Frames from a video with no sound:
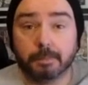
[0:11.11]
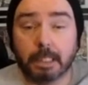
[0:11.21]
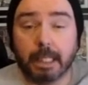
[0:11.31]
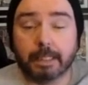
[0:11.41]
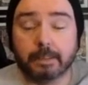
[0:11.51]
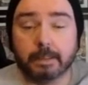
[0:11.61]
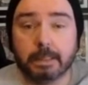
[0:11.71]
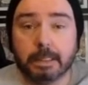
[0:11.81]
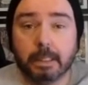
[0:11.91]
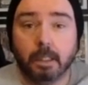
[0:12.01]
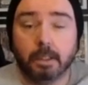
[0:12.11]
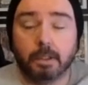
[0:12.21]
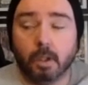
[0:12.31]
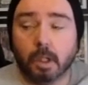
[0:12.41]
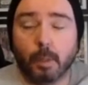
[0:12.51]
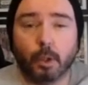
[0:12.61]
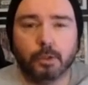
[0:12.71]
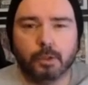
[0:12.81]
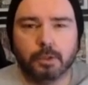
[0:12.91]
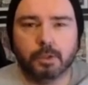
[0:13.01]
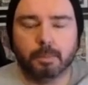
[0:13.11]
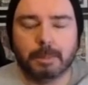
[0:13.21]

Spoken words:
collection to talk about on YouTube.